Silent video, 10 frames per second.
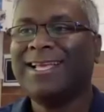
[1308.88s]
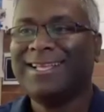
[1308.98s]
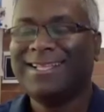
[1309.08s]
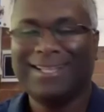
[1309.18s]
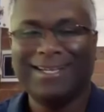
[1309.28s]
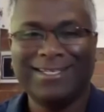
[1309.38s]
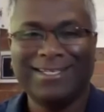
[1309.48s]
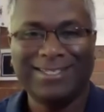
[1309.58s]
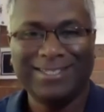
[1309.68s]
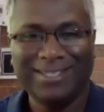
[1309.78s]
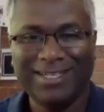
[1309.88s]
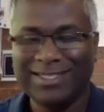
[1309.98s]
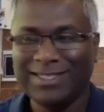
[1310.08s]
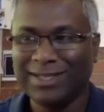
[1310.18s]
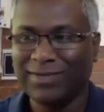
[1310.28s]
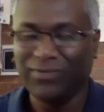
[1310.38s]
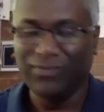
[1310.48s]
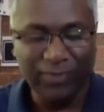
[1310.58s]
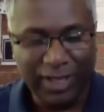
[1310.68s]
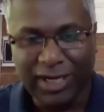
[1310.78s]
that's a
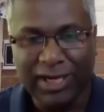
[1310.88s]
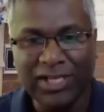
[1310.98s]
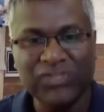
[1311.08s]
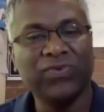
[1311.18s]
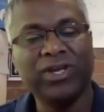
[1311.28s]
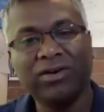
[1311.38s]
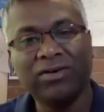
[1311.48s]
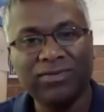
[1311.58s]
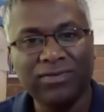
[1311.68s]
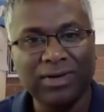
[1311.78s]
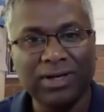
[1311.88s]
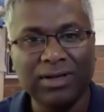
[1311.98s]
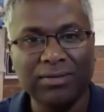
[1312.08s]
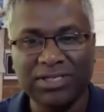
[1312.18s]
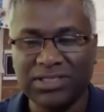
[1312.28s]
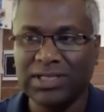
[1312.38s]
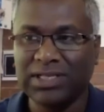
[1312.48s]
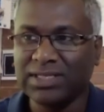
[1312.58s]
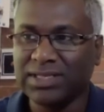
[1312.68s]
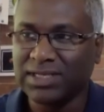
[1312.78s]
very nice way of
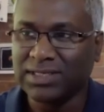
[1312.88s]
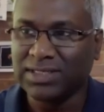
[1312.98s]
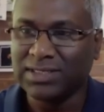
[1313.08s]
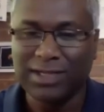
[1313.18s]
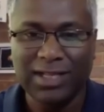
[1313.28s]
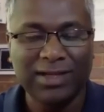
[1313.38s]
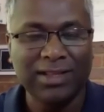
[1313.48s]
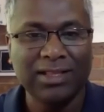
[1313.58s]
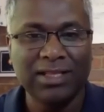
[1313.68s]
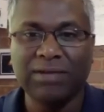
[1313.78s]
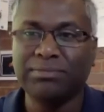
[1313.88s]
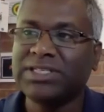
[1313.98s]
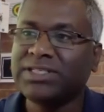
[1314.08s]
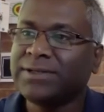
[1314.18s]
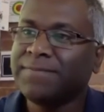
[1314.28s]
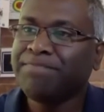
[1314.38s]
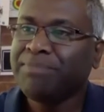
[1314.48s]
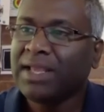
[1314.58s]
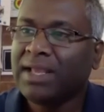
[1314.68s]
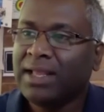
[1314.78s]
measuring the success rather than the numbers.
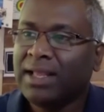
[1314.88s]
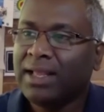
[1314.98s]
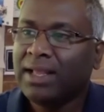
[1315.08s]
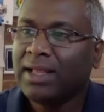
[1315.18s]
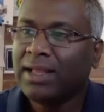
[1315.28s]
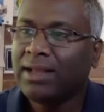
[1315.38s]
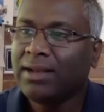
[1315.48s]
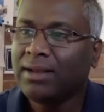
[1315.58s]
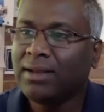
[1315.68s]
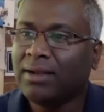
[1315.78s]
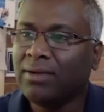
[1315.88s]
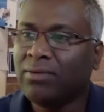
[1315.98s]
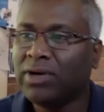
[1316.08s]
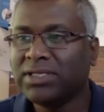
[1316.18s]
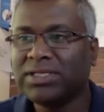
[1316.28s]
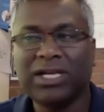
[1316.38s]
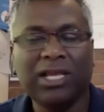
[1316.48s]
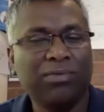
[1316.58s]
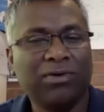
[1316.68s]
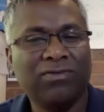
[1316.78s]
And what is the
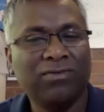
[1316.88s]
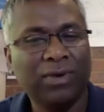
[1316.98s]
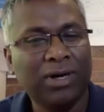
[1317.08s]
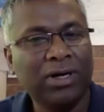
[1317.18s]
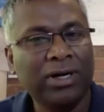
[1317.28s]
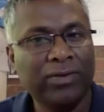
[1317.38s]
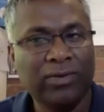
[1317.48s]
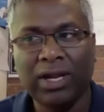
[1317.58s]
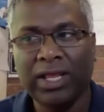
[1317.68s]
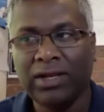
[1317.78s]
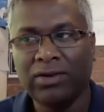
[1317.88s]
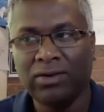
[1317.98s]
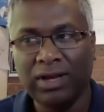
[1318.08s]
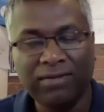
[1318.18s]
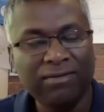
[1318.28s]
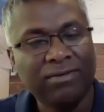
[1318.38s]
type of world you would like to live?